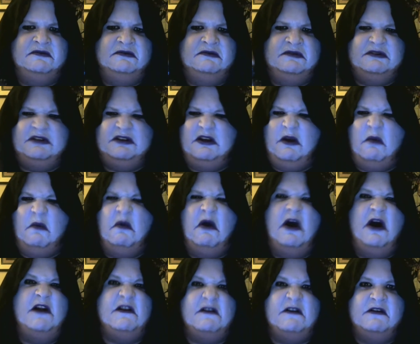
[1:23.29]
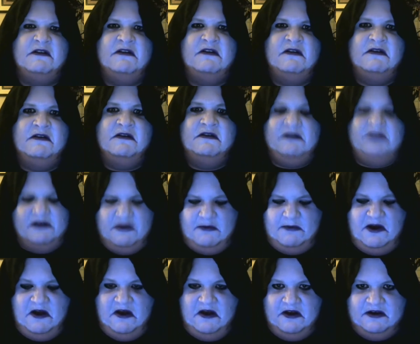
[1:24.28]
It's like a 1. Come
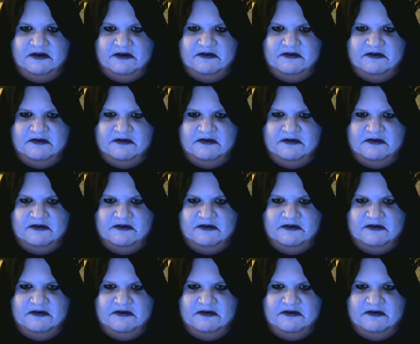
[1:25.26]
on.